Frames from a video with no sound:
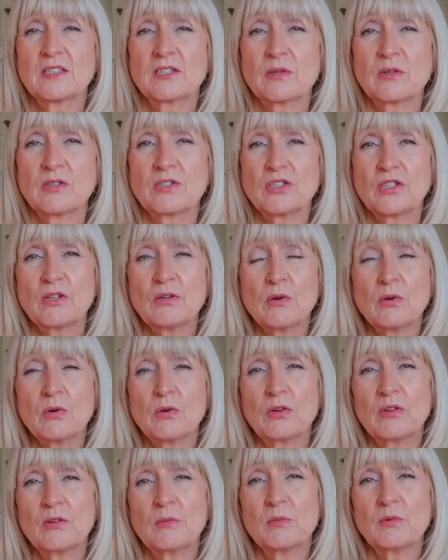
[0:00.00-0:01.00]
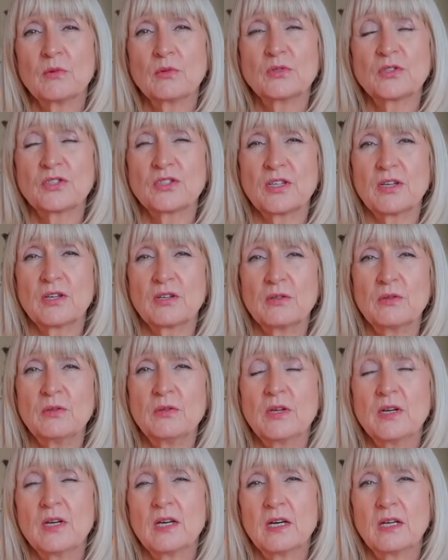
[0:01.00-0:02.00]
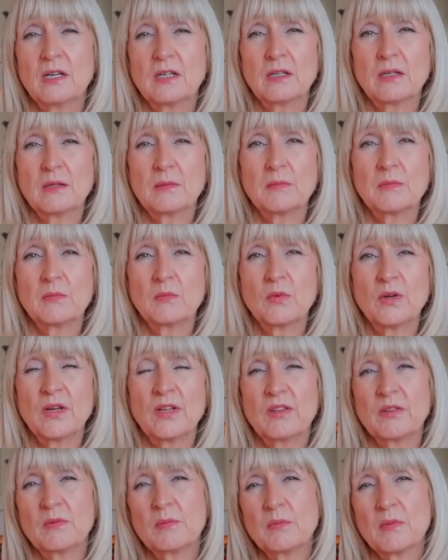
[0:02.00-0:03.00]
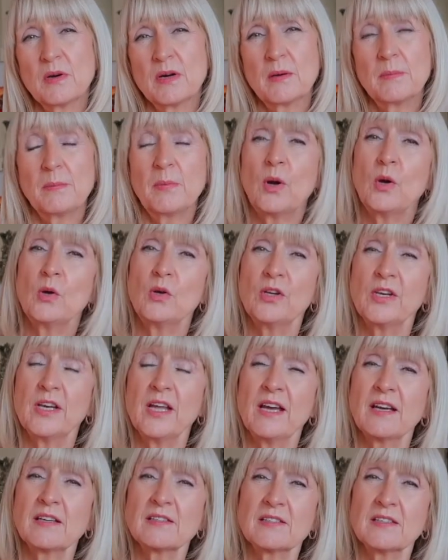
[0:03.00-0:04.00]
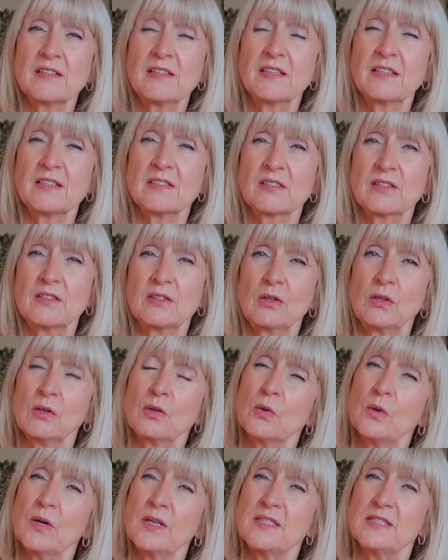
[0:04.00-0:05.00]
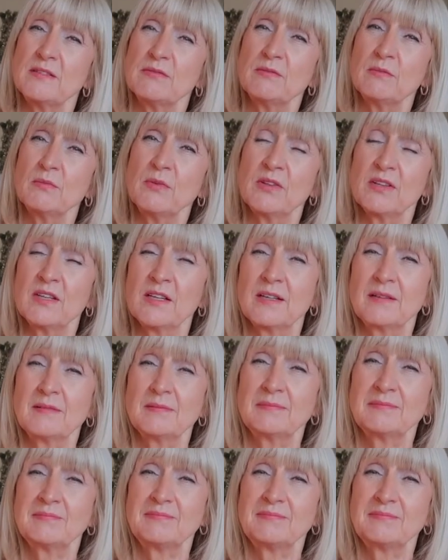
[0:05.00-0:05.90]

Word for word: So I show you all of them also um, with my polar necks. I think it's going to look quite different with that.